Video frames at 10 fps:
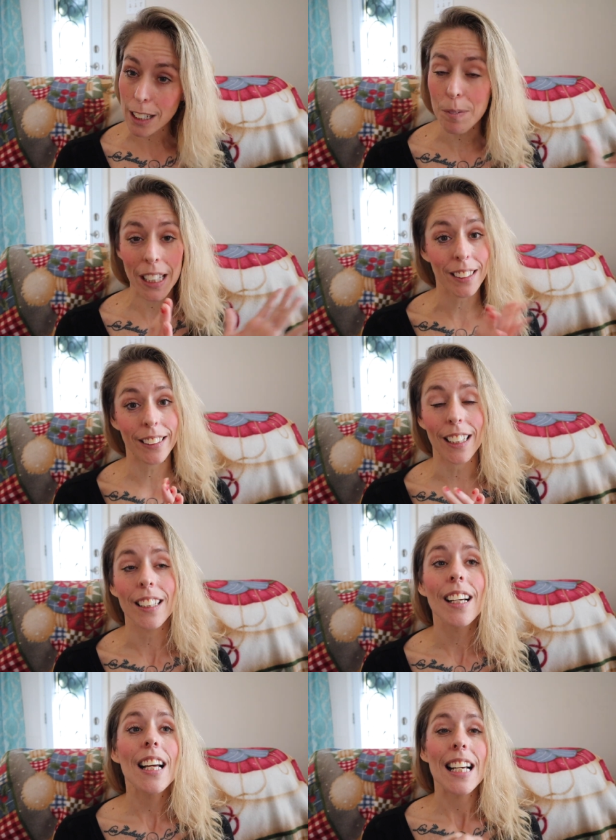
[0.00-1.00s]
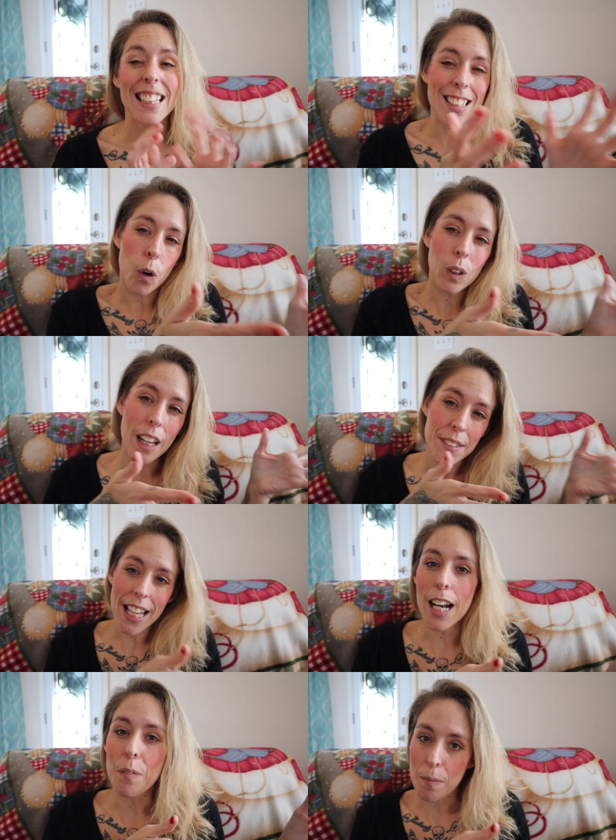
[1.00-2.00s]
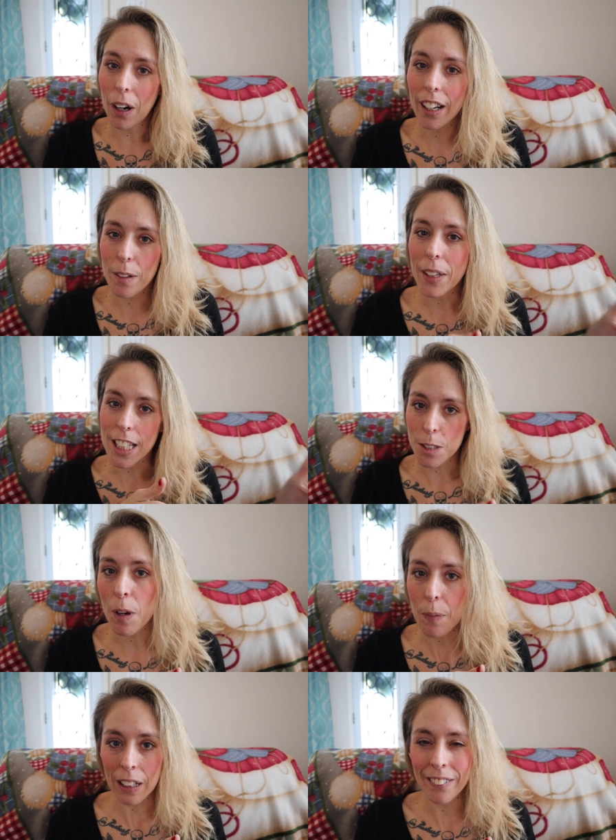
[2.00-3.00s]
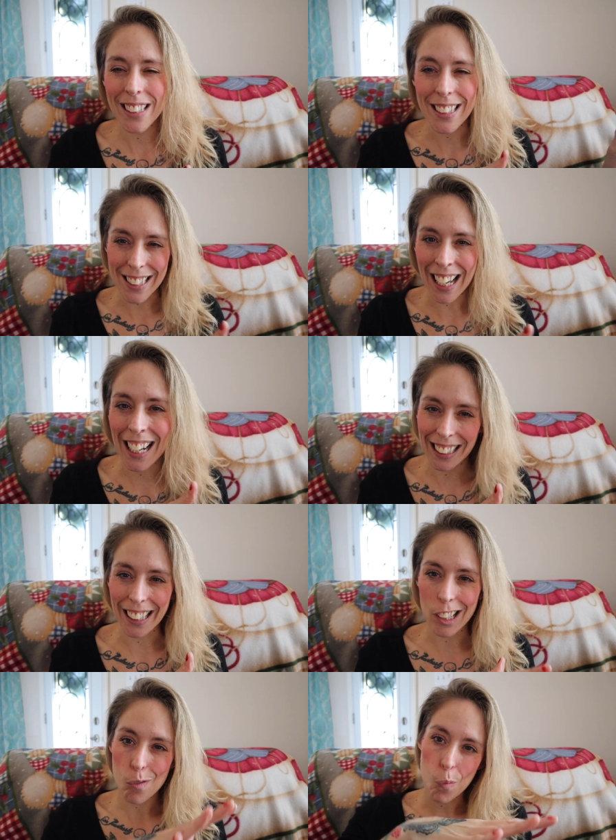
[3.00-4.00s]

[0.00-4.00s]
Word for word: I'm telling you, this whole left side of my body because of my pelvis is kind of like